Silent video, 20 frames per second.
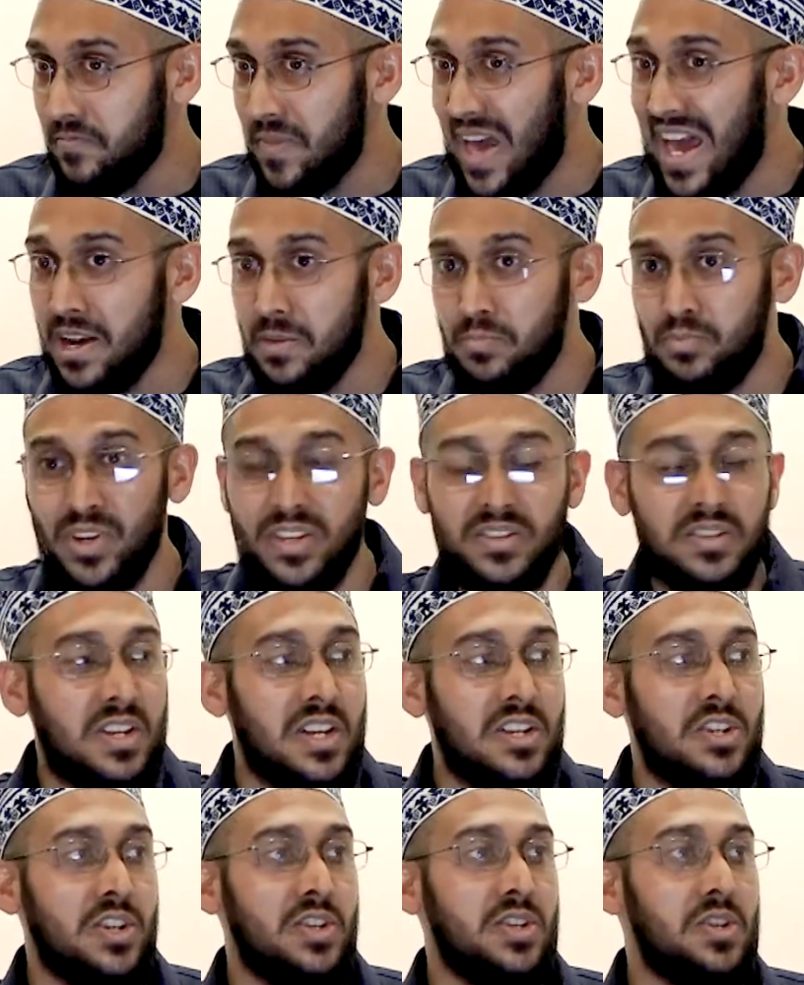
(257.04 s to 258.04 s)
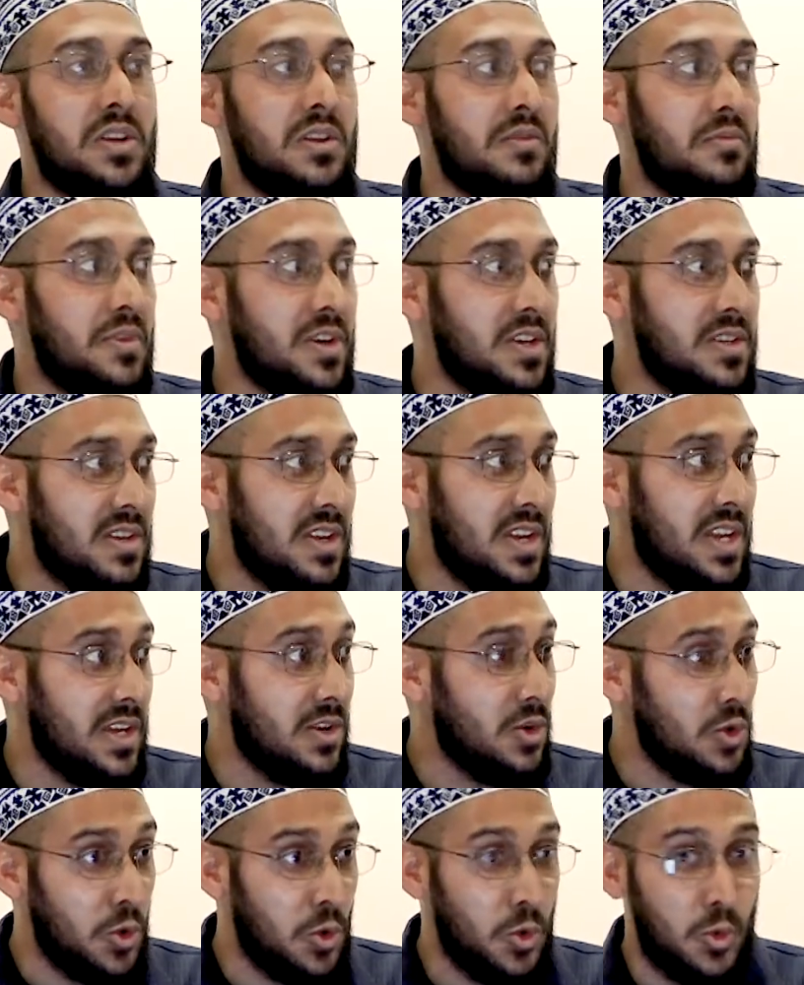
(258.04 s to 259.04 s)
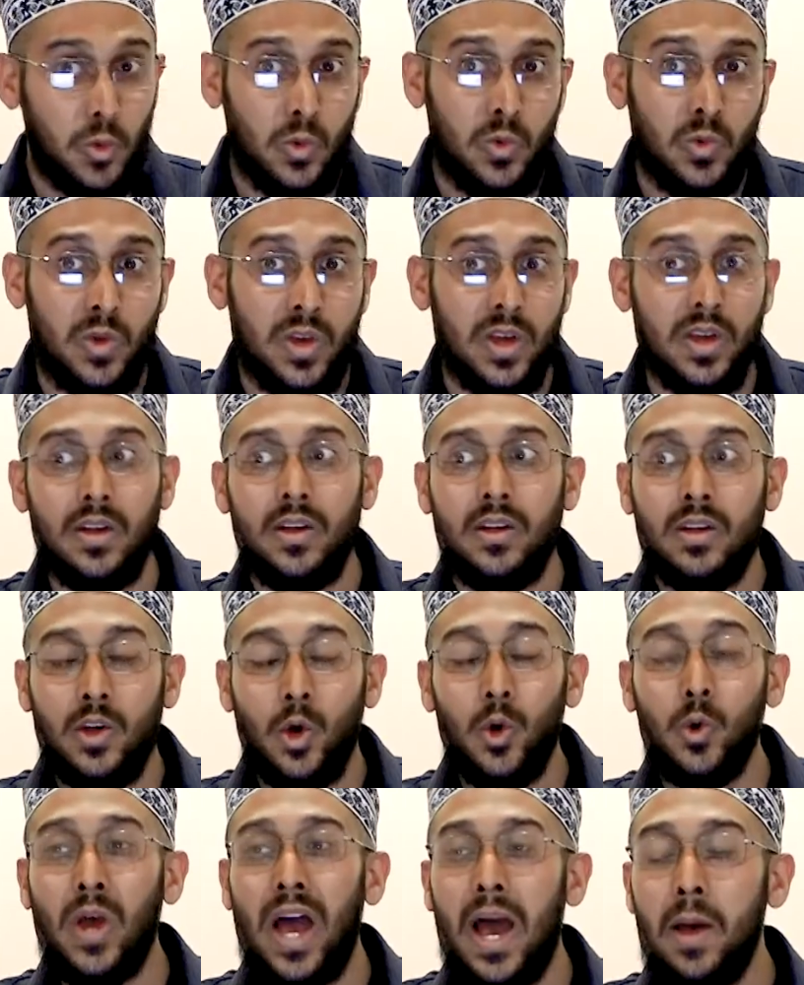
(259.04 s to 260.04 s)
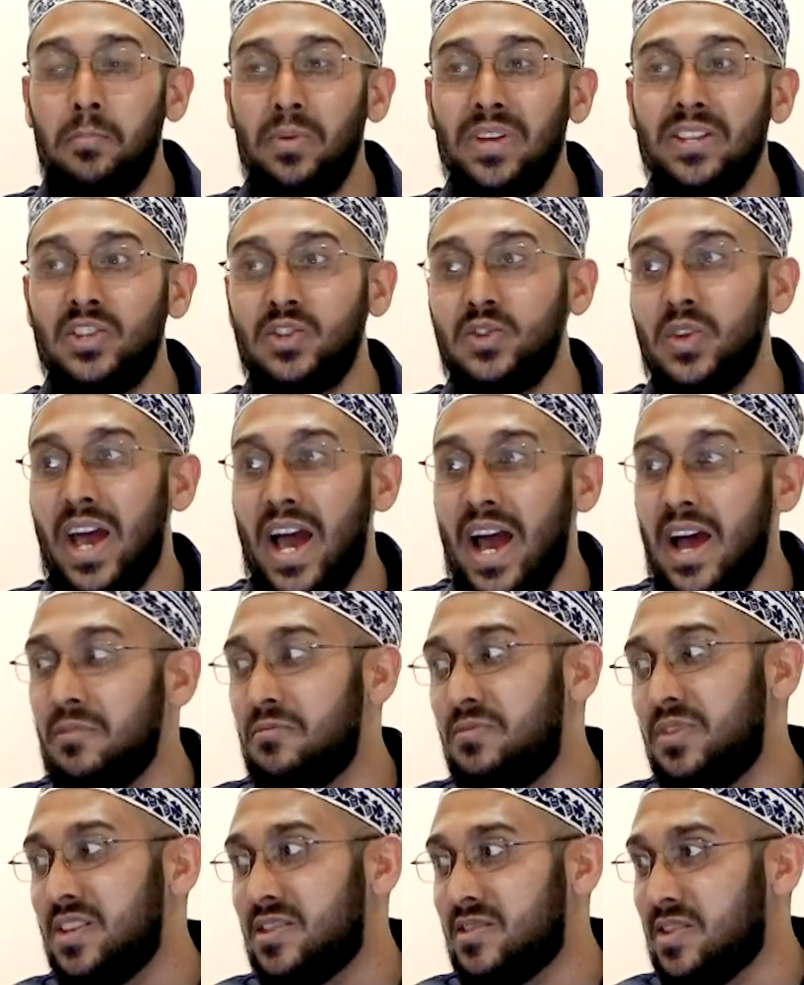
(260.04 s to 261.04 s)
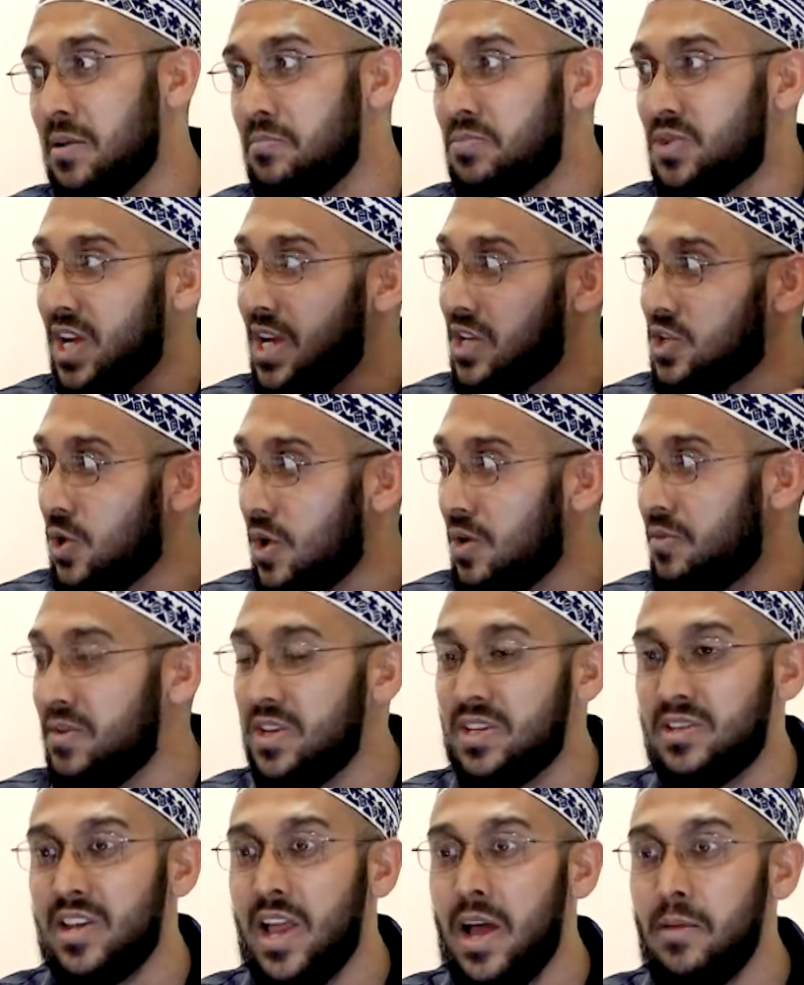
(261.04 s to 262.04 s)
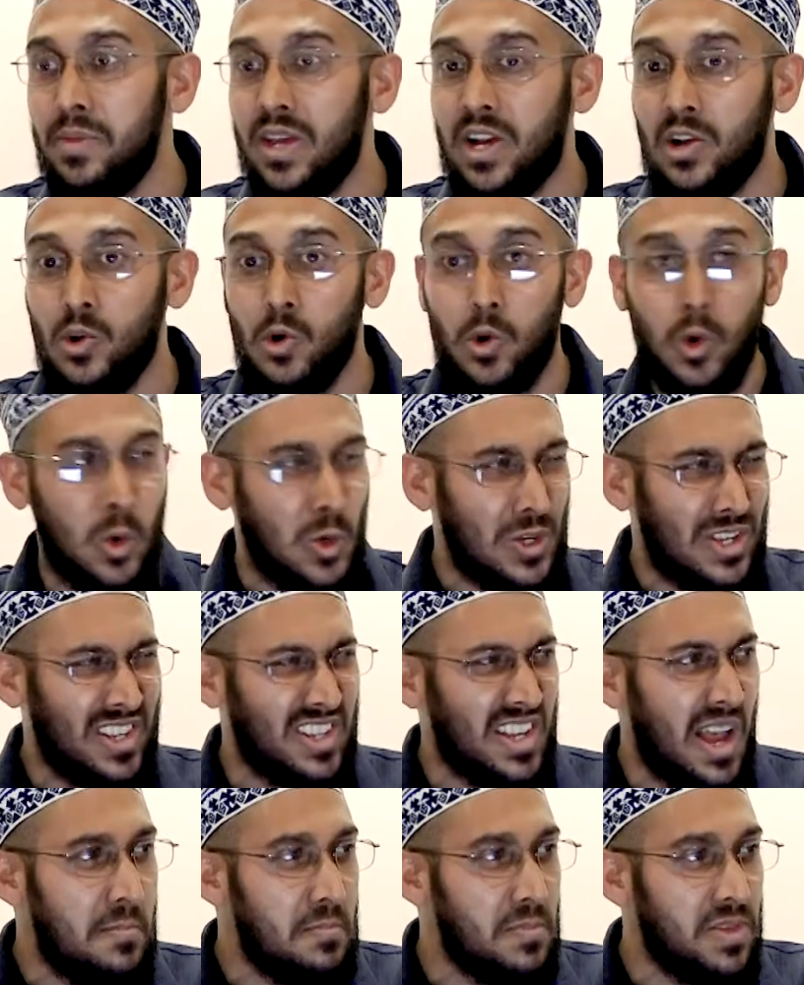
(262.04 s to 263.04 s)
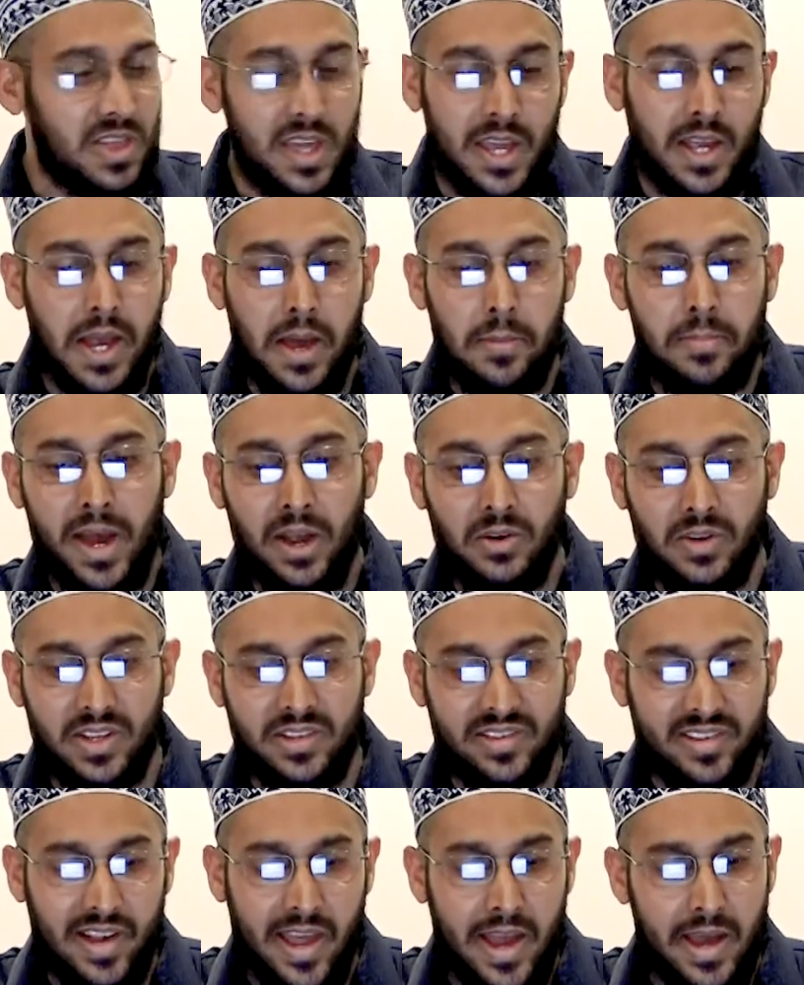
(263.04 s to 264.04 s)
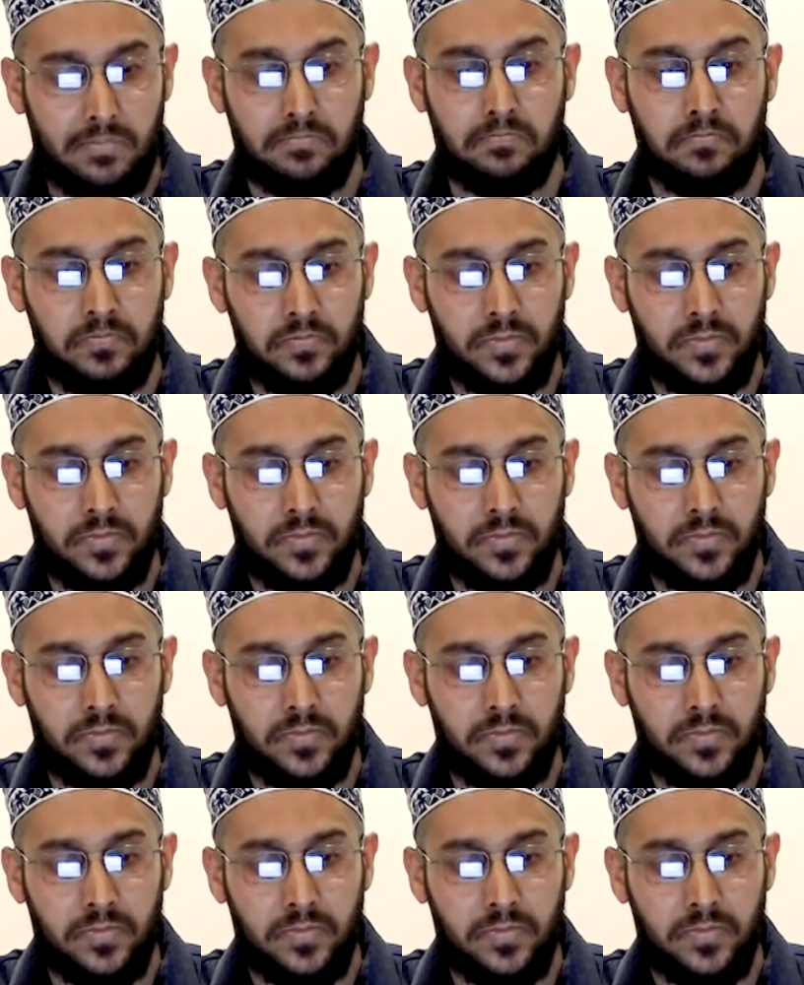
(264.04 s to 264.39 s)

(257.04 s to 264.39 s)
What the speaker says: at a prestigious university who happens to have the subject of Islamic law or something about Islam.